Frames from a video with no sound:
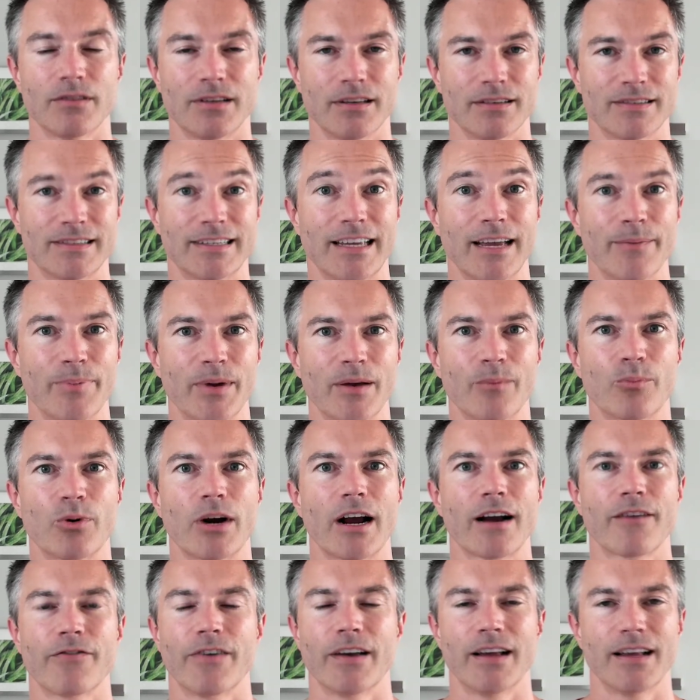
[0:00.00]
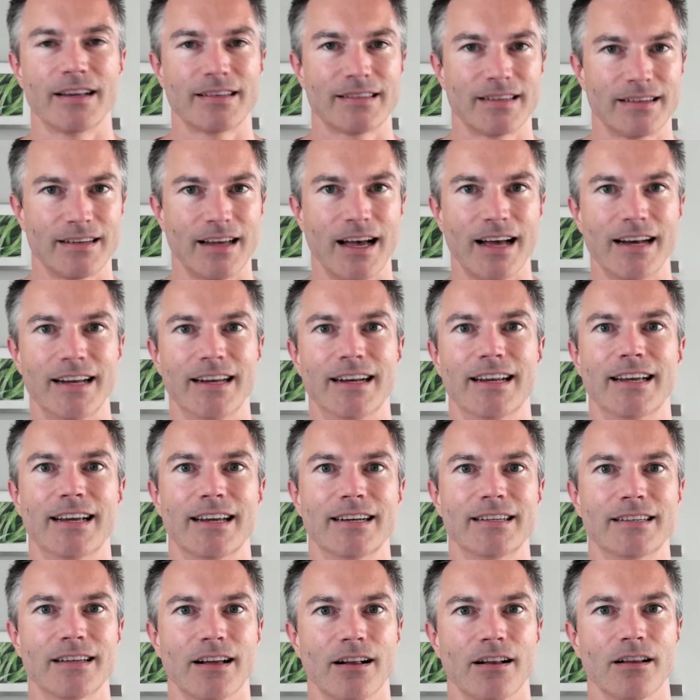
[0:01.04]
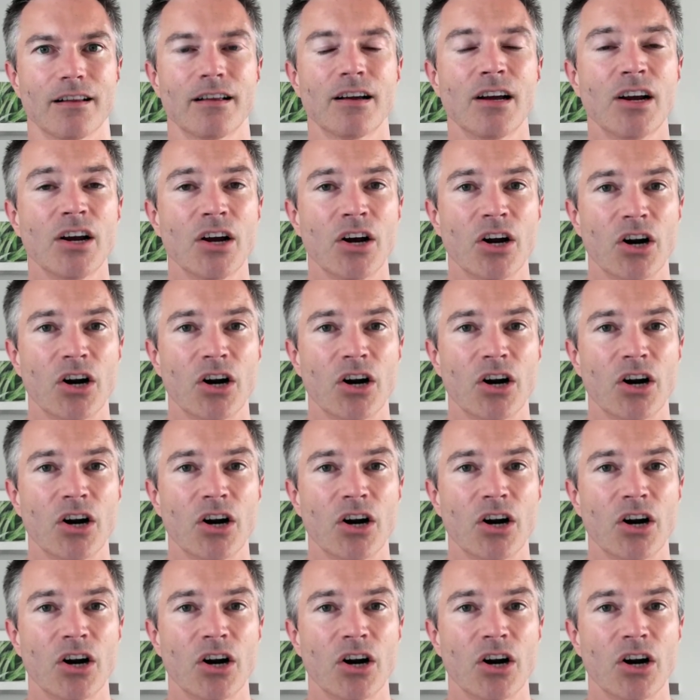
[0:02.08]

skipping breakfast and not eating until